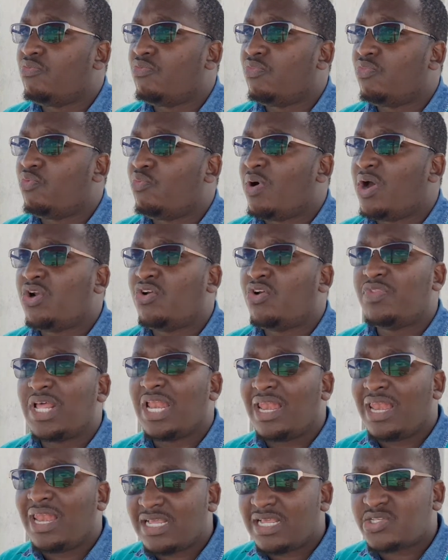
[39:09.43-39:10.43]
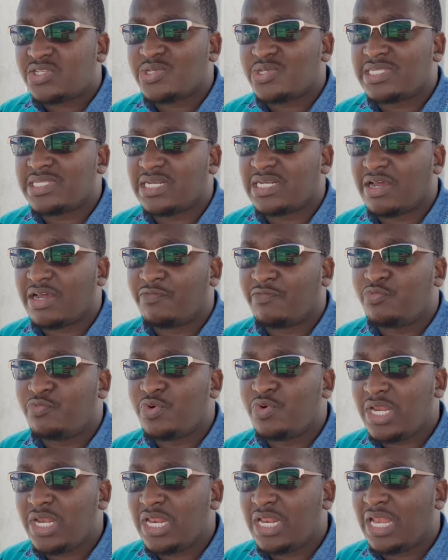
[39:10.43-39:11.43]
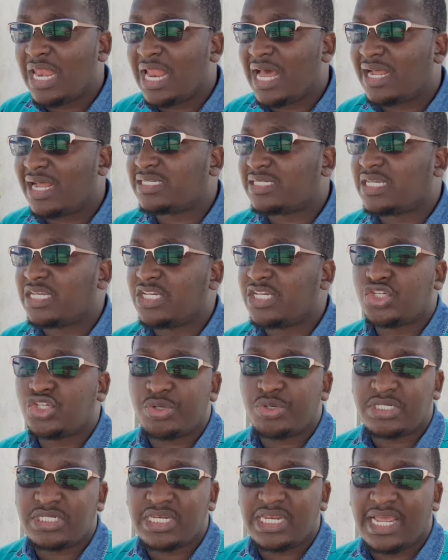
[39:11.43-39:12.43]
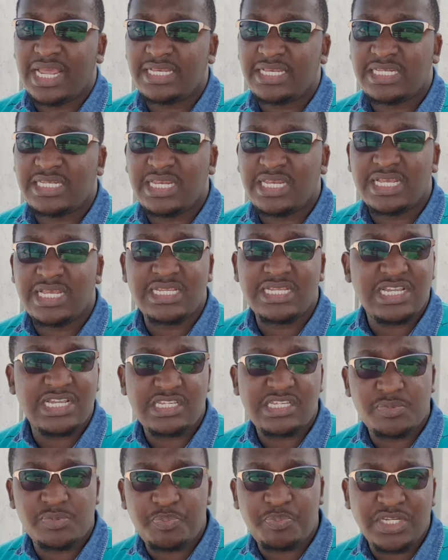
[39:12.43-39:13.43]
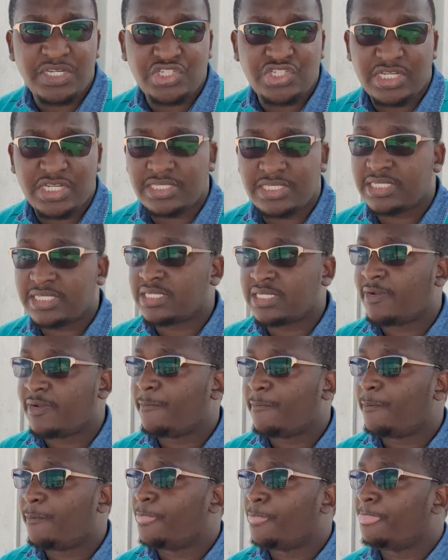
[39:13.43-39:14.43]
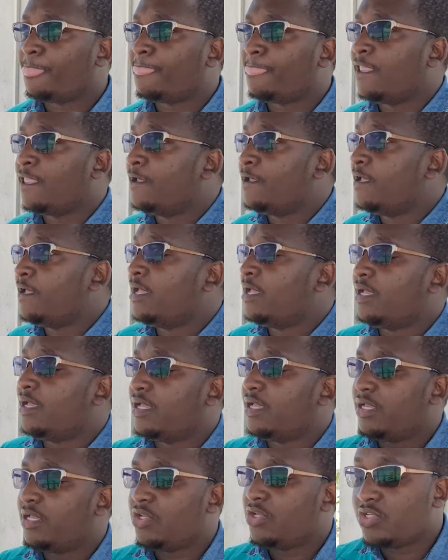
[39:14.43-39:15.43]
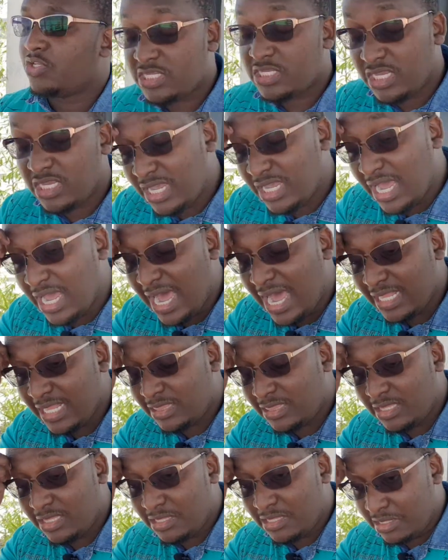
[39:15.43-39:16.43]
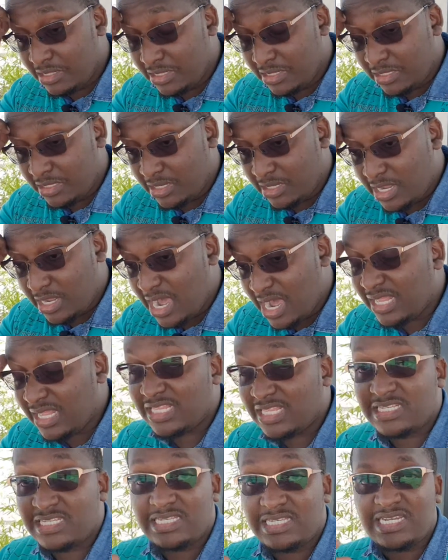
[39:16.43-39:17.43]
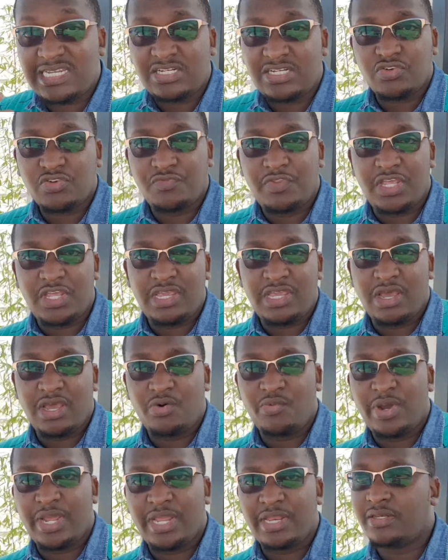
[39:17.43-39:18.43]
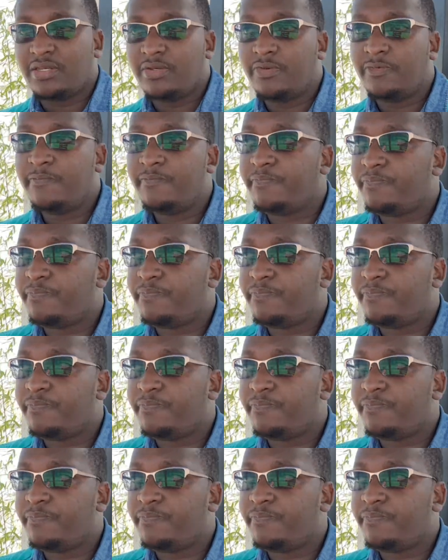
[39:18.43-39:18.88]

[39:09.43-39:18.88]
one of the lessons that I've really learned in 2019 is just patience. You see, at the start of the year, when